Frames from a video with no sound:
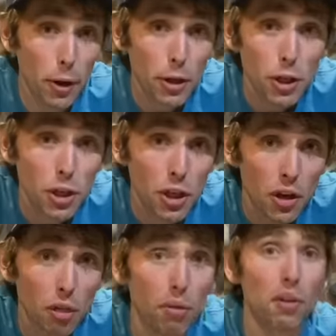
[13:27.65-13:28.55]
push
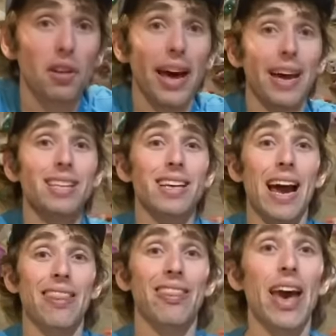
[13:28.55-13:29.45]
through their legs
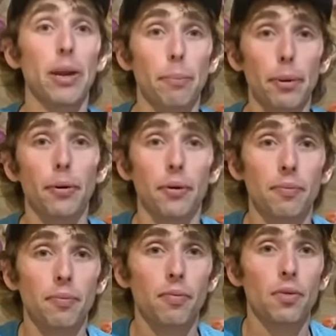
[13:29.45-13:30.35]
and then pull.